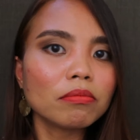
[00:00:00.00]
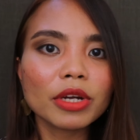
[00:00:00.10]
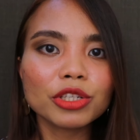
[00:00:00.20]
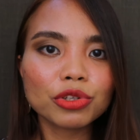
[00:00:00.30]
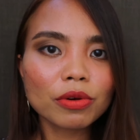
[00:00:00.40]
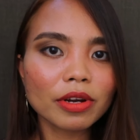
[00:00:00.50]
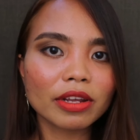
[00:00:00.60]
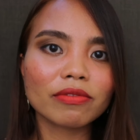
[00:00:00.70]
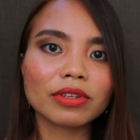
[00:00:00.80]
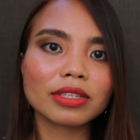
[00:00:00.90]

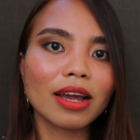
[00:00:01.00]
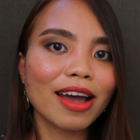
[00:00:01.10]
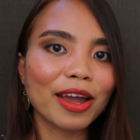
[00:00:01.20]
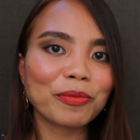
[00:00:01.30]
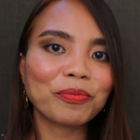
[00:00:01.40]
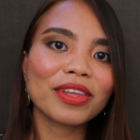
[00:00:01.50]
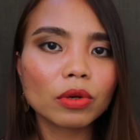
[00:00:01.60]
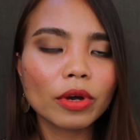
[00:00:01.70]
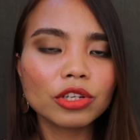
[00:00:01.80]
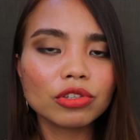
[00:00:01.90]
majority of the time,
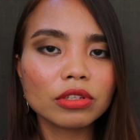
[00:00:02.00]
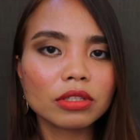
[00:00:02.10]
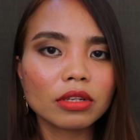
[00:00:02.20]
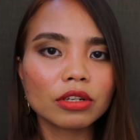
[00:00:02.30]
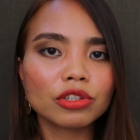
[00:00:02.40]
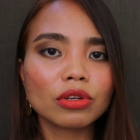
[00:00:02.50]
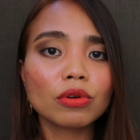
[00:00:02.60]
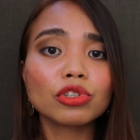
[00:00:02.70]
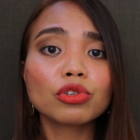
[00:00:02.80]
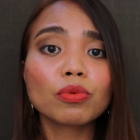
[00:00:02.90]
with questions that are
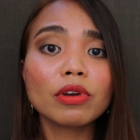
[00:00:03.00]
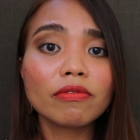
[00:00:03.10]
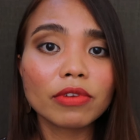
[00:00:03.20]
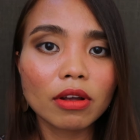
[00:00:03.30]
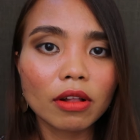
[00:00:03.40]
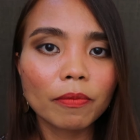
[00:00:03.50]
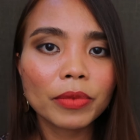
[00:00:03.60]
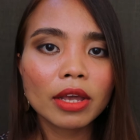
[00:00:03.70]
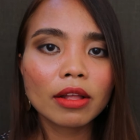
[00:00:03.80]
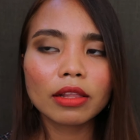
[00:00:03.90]
so
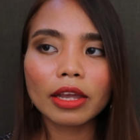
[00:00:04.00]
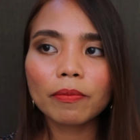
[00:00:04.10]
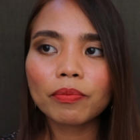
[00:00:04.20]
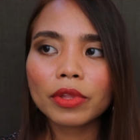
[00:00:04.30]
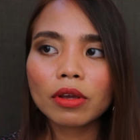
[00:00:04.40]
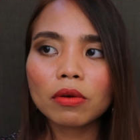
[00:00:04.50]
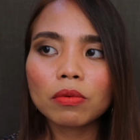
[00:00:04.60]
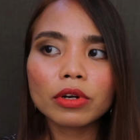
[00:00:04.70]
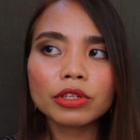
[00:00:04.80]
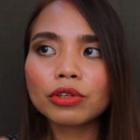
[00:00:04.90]
trivial, like
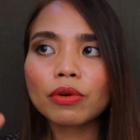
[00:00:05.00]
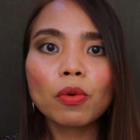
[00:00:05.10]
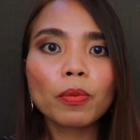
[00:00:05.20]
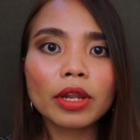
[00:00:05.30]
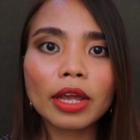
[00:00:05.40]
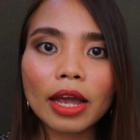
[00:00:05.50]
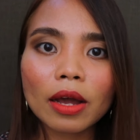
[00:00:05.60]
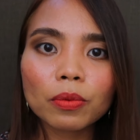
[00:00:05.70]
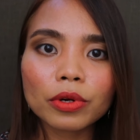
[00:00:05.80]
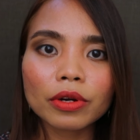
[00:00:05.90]
what is your opening
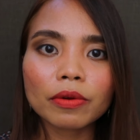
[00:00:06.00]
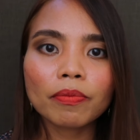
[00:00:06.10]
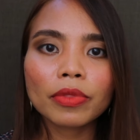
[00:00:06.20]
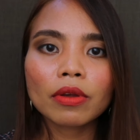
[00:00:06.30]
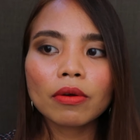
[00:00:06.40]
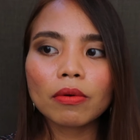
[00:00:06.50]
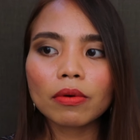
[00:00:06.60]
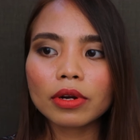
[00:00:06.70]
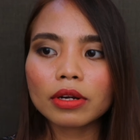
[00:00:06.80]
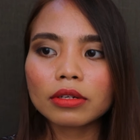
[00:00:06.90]
hour,
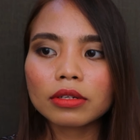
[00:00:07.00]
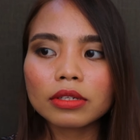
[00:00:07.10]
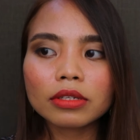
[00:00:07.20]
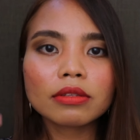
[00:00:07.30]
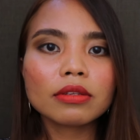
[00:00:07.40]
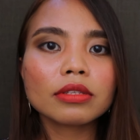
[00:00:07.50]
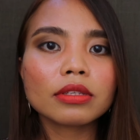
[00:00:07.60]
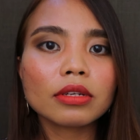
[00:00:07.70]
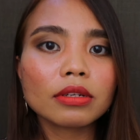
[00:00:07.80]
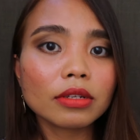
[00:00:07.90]
or does
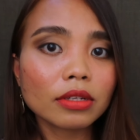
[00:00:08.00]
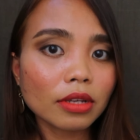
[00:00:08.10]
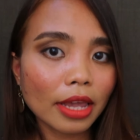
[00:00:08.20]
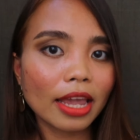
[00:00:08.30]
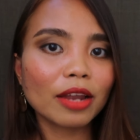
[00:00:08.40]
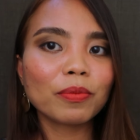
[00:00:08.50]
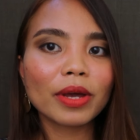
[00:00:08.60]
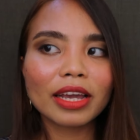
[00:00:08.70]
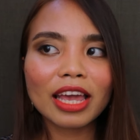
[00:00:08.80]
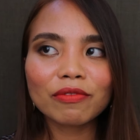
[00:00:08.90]
this
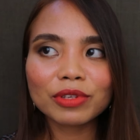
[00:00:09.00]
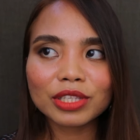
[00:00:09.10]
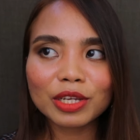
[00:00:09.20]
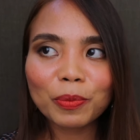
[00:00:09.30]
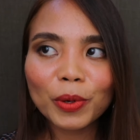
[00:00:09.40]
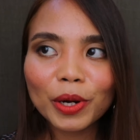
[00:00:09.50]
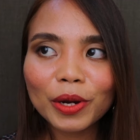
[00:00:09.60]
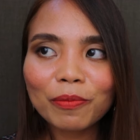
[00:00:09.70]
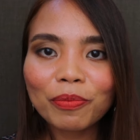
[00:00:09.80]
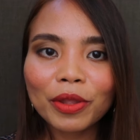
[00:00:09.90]
handbag have a
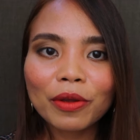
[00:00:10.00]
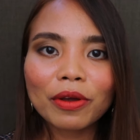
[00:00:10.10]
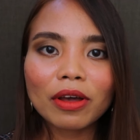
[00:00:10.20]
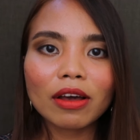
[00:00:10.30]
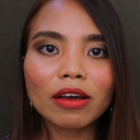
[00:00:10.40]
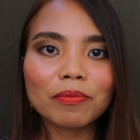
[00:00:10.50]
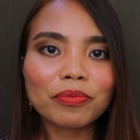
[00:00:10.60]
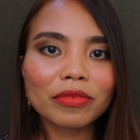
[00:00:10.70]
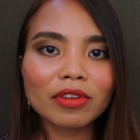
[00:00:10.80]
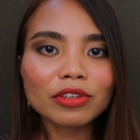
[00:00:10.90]
zipper?
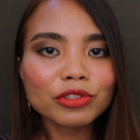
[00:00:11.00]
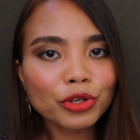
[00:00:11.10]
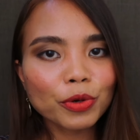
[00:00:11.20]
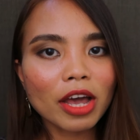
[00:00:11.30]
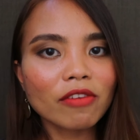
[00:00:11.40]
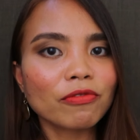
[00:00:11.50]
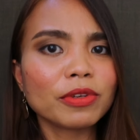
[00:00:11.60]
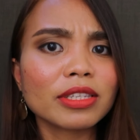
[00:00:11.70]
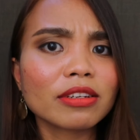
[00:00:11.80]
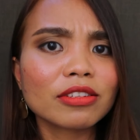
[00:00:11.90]
Do you have a
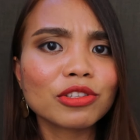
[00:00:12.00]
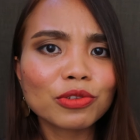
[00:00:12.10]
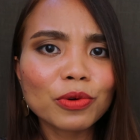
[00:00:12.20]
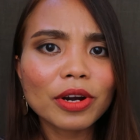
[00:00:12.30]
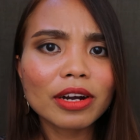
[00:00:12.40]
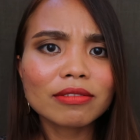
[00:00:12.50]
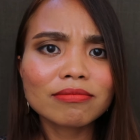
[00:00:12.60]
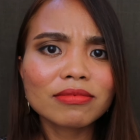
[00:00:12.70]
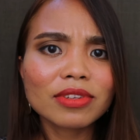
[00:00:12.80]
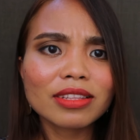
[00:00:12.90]
physical
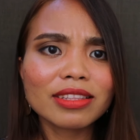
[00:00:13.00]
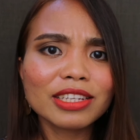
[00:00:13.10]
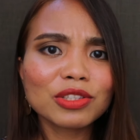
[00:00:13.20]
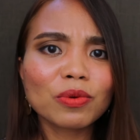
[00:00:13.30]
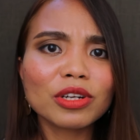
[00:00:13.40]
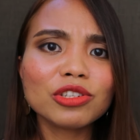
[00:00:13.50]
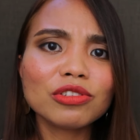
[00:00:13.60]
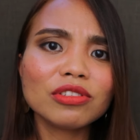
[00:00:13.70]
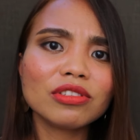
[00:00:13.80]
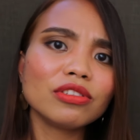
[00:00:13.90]
store? These
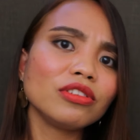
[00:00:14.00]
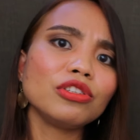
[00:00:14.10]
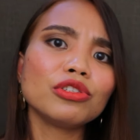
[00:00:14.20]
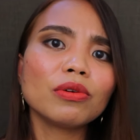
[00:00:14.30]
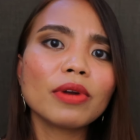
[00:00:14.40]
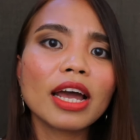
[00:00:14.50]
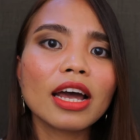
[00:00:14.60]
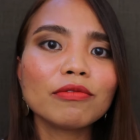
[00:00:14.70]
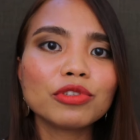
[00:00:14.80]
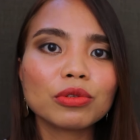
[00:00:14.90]
questions, you don't
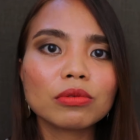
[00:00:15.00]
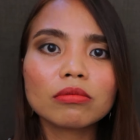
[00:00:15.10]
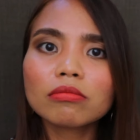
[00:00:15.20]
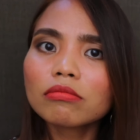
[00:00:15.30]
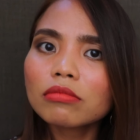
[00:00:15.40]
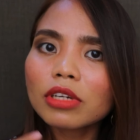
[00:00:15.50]
have to